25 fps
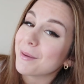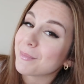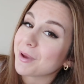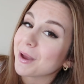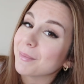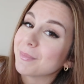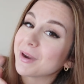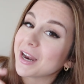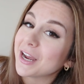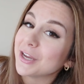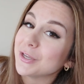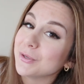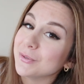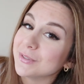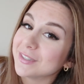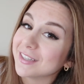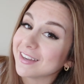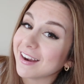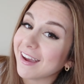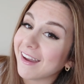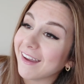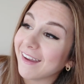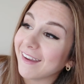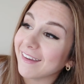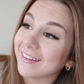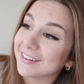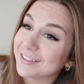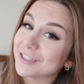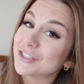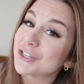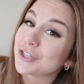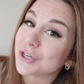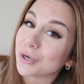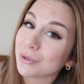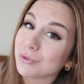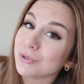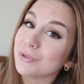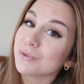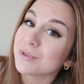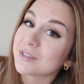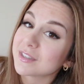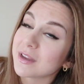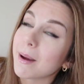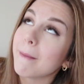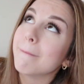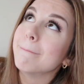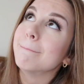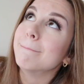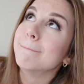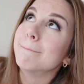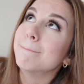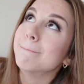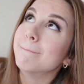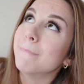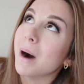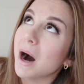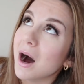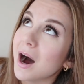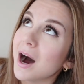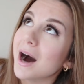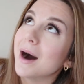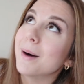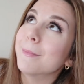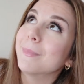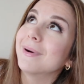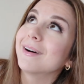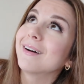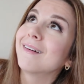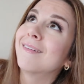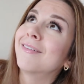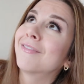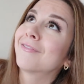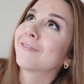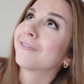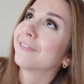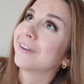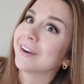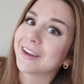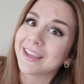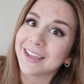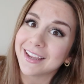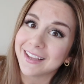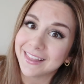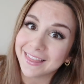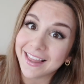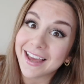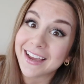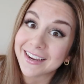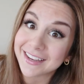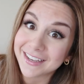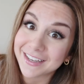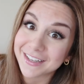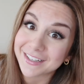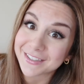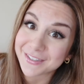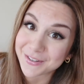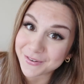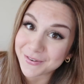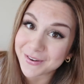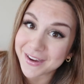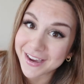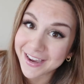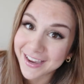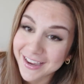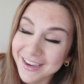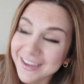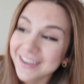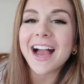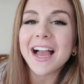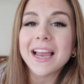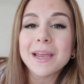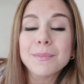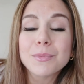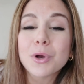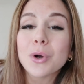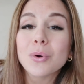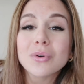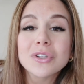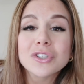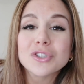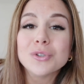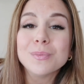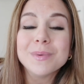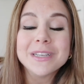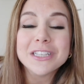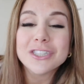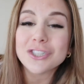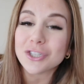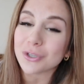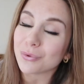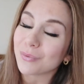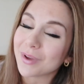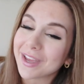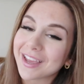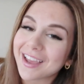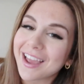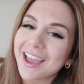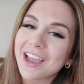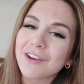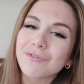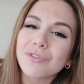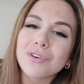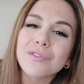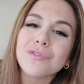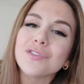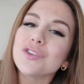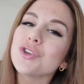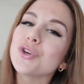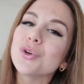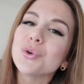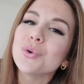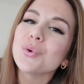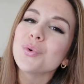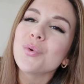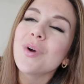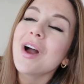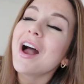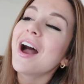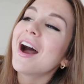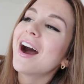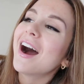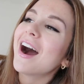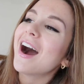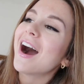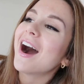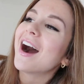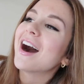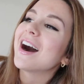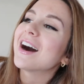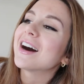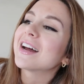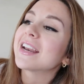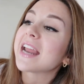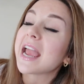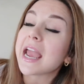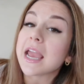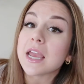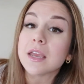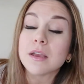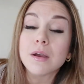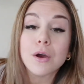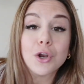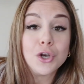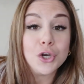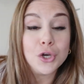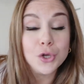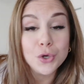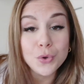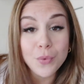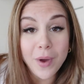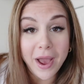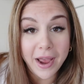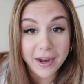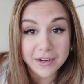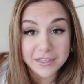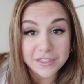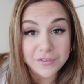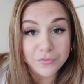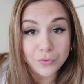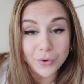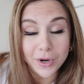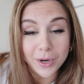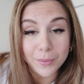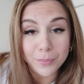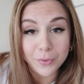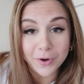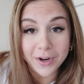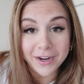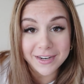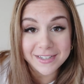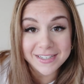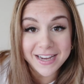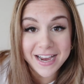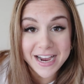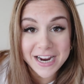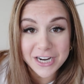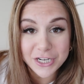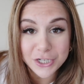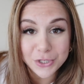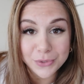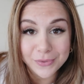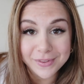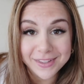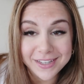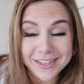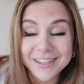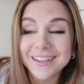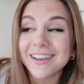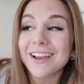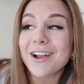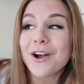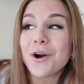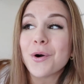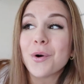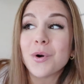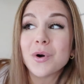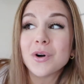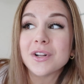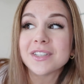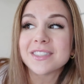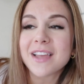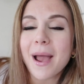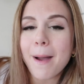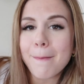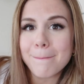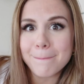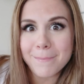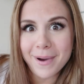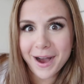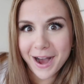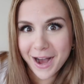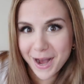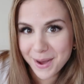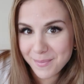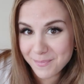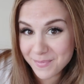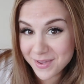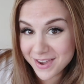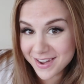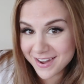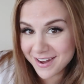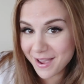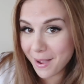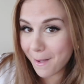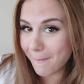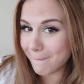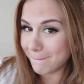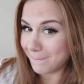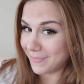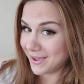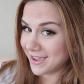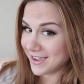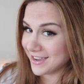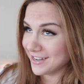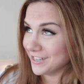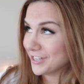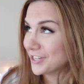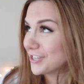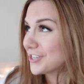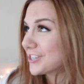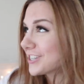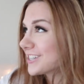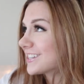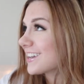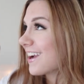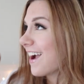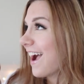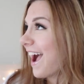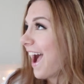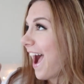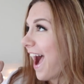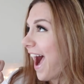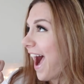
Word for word: I'm coming at you today to show you some bomb freaking leggings, okay? I am going to be doing a review on a new activewear brand actually called Popin' Peach.